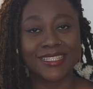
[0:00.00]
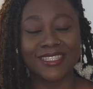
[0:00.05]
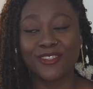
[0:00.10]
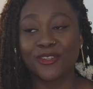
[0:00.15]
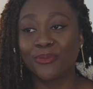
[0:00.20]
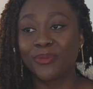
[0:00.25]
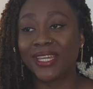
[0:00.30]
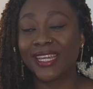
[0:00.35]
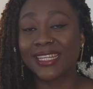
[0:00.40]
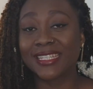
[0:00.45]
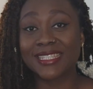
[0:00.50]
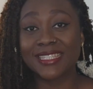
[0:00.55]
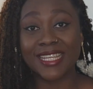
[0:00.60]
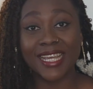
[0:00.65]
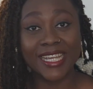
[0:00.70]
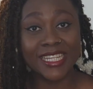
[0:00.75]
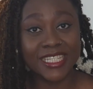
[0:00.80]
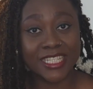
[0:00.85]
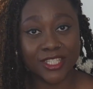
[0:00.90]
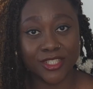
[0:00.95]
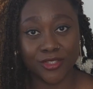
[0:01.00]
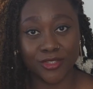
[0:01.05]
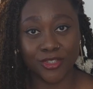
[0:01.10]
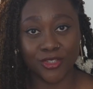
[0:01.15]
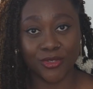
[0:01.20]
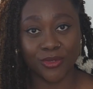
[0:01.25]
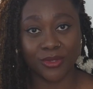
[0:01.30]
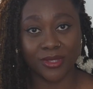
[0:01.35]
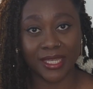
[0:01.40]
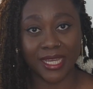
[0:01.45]
They'll be excited to
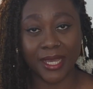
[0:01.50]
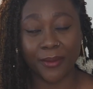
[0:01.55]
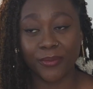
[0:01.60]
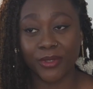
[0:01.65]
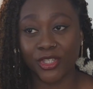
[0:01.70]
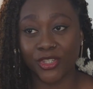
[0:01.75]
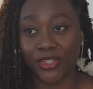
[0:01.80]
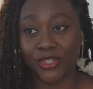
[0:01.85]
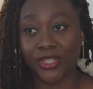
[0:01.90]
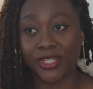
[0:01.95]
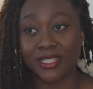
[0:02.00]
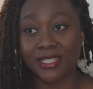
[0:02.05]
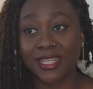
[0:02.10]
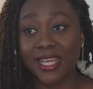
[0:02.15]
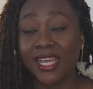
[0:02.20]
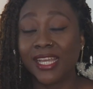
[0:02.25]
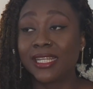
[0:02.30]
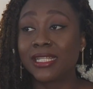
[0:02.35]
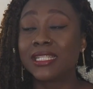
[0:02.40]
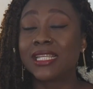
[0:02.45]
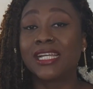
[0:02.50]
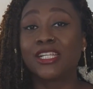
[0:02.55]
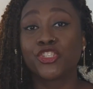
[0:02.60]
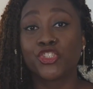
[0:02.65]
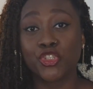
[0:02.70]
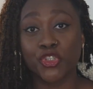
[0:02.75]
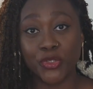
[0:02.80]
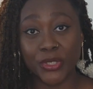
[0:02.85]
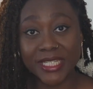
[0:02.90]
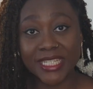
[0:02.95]
do that because they are
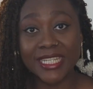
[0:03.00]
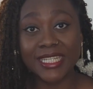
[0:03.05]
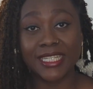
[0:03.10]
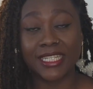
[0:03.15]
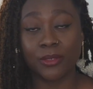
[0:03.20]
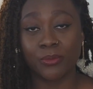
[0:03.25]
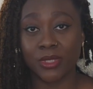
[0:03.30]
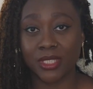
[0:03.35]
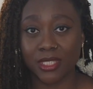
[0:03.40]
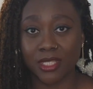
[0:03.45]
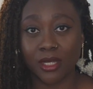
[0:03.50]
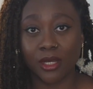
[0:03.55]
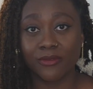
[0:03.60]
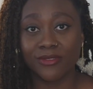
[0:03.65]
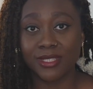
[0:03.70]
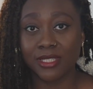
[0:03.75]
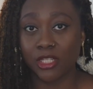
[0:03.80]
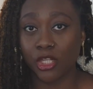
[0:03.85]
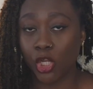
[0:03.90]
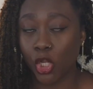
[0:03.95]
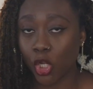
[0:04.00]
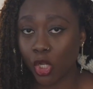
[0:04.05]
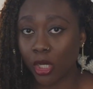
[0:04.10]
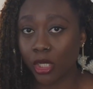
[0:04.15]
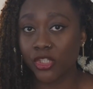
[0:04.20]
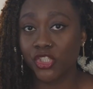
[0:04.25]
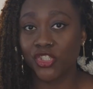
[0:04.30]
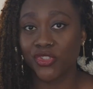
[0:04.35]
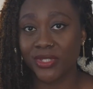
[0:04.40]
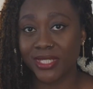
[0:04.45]
treating themselves in a
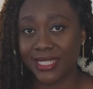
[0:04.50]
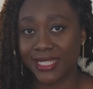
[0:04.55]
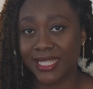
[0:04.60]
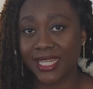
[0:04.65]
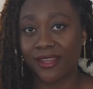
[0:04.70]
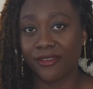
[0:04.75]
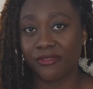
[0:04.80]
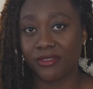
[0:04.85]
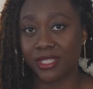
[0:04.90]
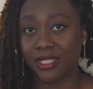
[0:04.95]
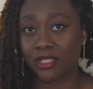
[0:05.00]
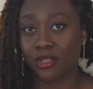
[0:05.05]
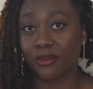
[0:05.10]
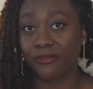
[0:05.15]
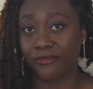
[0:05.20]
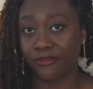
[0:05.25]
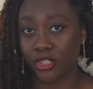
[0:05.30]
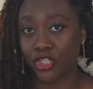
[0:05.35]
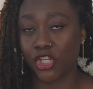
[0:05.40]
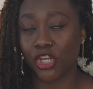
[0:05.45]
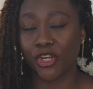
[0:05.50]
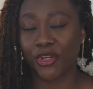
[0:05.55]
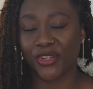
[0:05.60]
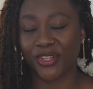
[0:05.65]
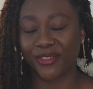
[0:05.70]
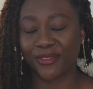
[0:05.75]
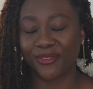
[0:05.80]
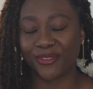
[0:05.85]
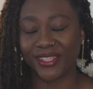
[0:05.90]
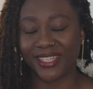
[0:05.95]
luxury service of
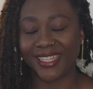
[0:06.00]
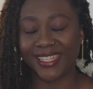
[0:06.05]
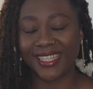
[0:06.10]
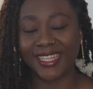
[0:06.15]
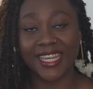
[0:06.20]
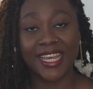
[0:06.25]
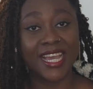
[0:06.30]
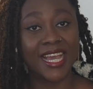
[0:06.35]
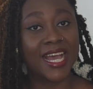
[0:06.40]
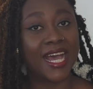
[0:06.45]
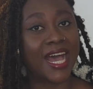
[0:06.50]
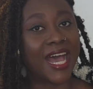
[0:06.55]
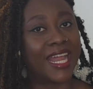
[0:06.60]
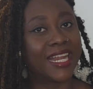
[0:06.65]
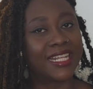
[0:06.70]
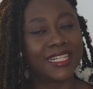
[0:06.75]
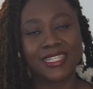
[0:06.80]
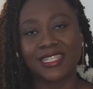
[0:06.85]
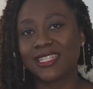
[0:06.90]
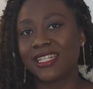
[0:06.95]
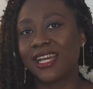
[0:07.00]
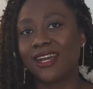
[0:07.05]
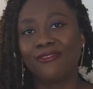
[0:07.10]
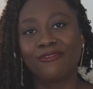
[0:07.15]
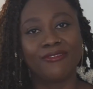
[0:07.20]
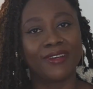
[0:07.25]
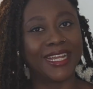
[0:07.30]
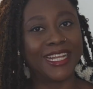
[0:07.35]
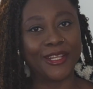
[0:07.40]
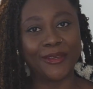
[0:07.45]
photography, and it's that
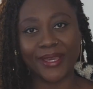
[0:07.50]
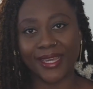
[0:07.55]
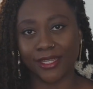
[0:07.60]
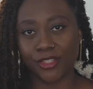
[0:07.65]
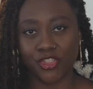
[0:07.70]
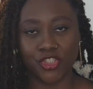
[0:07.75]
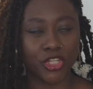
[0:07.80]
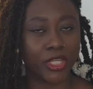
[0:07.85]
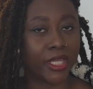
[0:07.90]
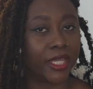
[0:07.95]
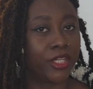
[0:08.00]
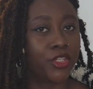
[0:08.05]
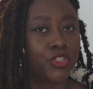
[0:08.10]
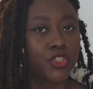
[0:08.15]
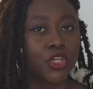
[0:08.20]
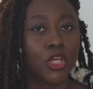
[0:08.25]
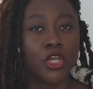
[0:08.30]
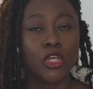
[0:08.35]
value exchange.